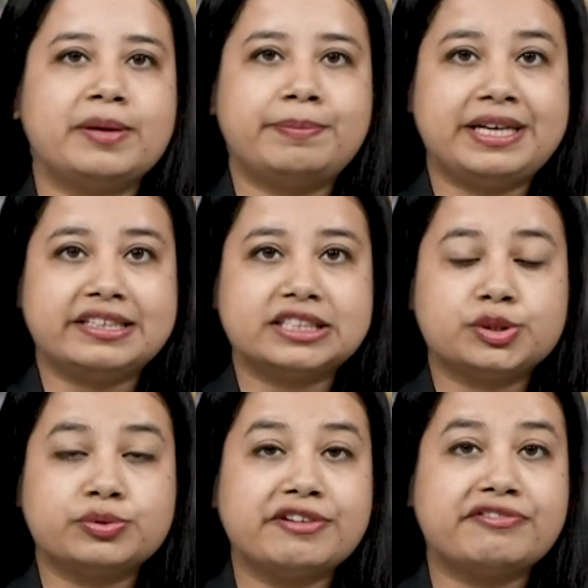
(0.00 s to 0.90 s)
period
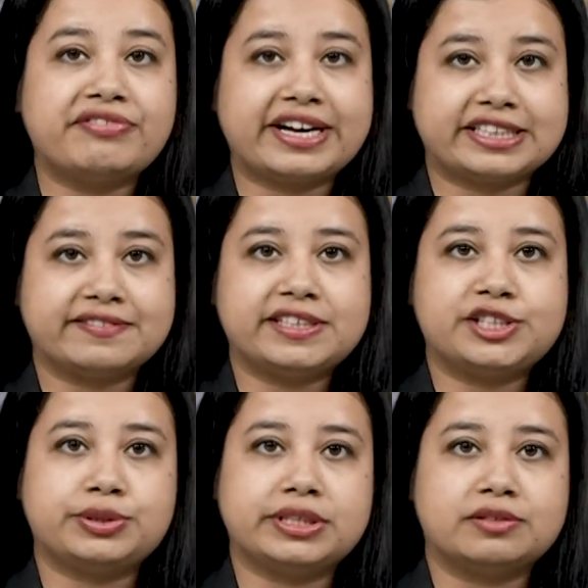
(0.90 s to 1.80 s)
to effectively
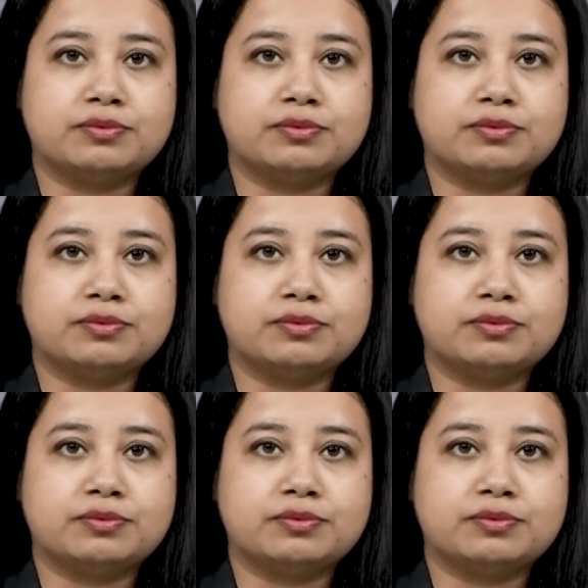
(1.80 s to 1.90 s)
treat the